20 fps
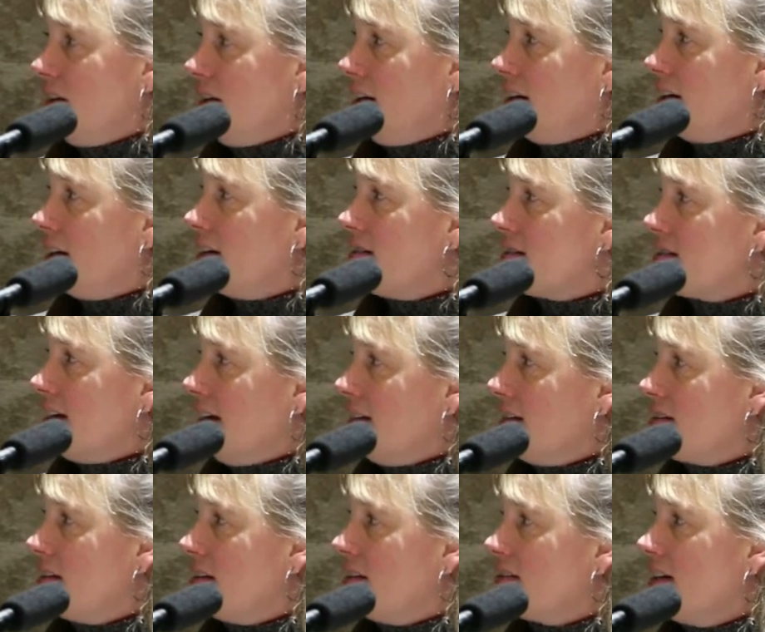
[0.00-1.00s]
and
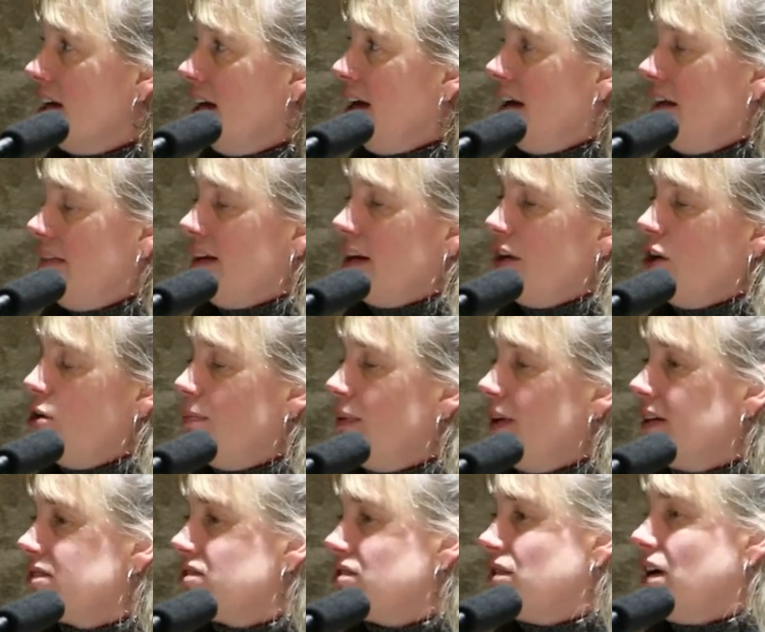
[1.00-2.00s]
consensus that
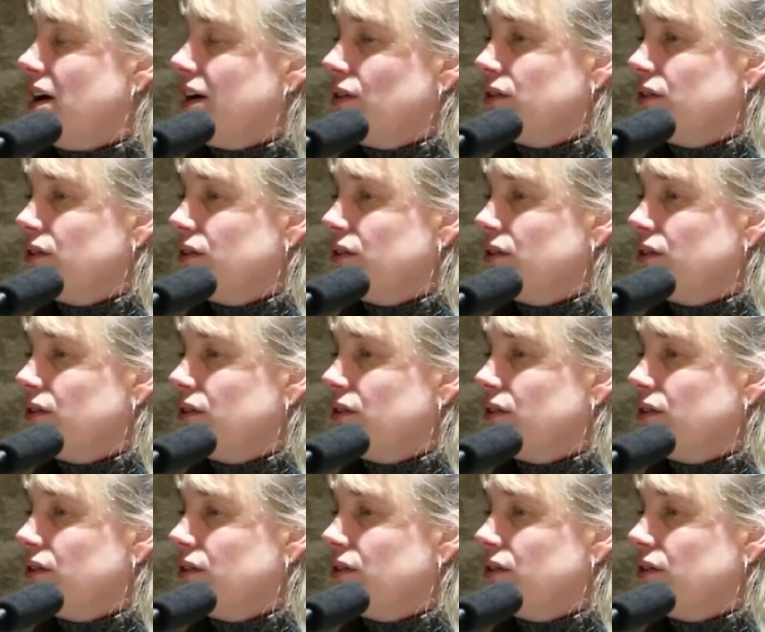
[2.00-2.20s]
opiates are not